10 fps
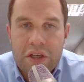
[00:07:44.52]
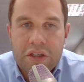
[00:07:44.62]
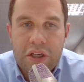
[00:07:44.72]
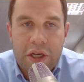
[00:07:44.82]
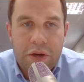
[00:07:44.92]

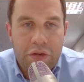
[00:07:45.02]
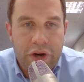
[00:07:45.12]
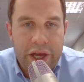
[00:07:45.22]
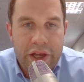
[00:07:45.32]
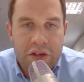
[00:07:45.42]

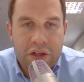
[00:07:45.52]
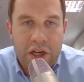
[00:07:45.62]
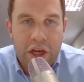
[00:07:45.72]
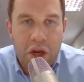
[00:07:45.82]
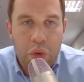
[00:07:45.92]
Rand,
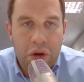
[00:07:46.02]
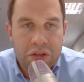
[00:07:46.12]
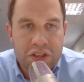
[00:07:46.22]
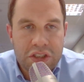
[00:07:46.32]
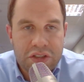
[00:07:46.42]
and I
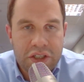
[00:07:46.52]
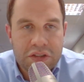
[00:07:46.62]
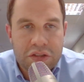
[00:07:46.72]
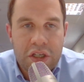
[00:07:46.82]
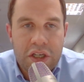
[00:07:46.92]
quote, she
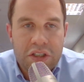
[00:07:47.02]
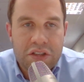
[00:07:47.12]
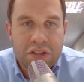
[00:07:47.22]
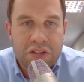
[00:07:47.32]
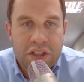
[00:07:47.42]
says,
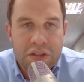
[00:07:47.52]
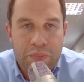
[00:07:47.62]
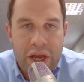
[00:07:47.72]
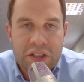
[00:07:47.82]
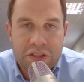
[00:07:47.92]
"Just as a
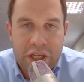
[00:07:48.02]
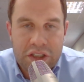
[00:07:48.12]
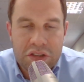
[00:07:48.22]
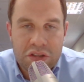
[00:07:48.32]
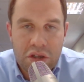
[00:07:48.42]
man's
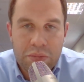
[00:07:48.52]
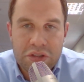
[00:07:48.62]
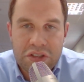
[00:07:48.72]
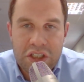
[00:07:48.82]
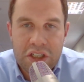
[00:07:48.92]
actions are
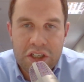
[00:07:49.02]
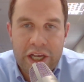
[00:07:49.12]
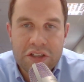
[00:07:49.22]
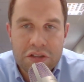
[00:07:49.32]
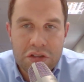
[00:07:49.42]
preceded
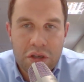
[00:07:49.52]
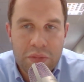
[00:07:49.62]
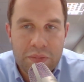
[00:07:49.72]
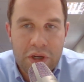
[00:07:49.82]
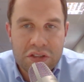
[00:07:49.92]
and
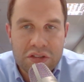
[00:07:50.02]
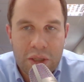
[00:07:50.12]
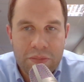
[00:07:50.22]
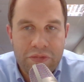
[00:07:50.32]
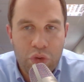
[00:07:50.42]
determined by
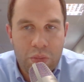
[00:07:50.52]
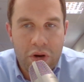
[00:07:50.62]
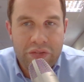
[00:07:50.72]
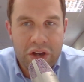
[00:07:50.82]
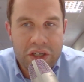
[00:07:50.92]
some form
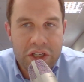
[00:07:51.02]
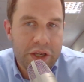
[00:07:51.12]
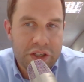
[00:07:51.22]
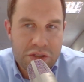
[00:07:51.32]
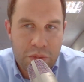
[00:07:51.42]
of
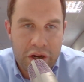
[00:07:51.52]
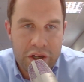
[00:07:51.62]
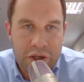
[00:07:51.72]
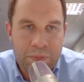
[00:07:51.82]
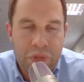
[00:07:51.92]
idea in his
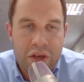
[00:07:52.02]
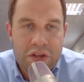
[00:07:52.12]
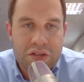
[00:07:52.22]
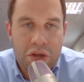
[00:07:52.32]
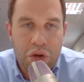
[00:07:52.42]
mind,
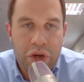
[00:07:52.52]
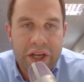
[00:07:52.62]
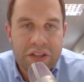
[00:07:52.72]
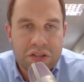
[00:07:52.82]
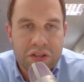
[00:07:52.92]
so
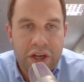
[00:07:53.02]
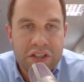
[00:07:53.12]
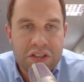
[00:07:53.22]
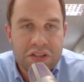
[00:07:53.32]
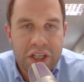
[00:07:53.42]
a
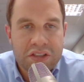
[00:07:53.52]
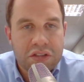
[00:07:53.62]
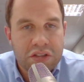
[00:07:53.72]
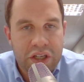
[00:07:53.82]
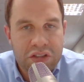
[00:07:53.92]
society's
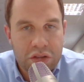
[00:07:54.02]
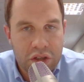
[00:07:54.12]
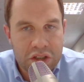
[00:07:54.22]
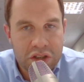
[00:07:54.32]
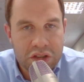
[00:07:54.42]
existential
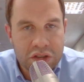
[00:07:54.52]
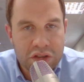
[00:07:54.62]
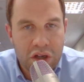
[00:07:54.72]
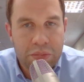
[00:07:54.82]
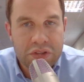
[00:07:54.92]

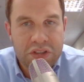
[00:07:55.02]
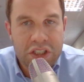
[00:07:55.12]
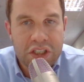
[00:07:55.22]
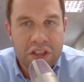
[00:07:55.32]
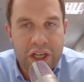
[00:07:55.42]
conditions are
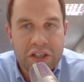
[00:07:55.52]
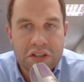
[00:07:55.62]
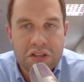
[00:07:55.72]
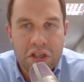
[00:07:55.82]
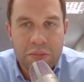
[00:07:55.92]
preceded and
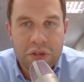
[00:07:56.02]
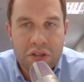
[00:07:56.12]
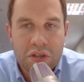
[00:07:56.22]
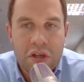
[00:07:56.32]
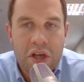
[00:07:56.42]

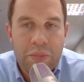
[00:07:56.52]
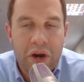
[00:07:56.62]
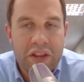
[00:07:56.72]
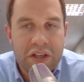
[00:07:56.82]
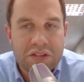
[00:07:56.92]
determined
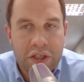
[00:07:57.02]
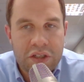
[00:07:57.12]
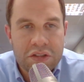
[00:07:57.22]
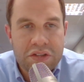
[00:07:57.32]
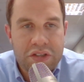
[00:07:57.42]
by the
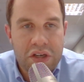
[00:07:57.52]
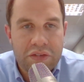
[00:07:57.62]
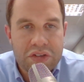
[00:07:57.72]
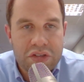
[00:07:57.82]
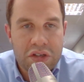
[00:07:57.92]
ascendancy
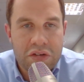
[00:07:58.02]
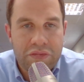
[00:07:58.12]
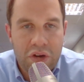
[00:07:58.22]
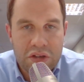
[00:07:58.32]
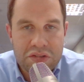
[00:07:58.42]
of a certain
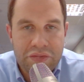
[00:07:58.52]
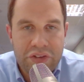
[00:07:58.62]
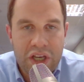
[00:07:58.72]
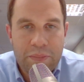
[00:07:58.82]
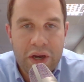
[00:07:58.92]

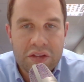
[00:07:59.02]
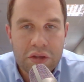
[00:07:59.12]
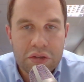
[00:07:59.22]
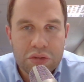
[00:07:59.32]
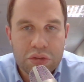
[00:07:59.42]
philosophy among
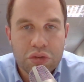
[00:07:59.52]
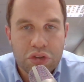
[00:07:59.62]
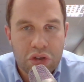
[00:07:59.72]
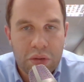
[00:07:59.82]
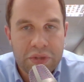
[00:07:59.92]
those whose
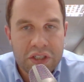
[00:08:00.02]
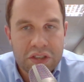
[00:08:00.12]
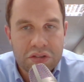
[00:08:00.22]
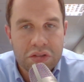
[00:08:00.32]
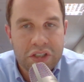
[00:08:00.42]
job it
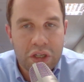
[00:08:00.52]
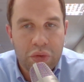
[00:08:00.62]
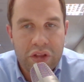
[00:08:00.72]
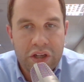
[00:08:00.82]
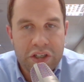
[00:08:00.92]
is to deal
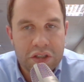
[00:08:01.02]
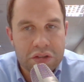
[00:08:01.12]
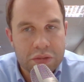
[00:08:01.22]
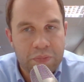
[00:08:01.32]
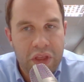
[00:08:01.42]
with
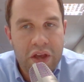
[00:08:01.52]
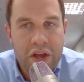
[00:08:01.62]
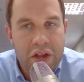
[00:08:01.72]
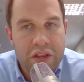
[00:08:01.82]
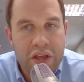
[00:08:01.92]
ideas.
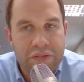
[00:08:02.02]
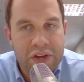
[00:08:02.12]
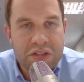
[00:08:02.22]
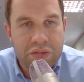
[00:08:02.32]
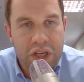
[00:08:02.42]
The
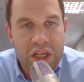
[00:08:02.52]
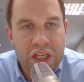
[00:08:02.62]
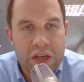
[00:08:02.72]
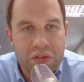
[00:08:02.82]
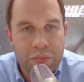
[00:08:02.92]
events of
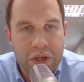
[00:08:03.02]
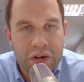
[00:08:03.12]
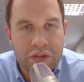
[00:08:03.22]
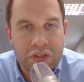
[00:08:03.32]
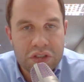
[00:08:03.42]
any given
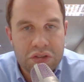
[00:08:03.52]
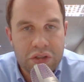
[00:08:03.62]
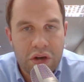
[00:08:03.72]
period of history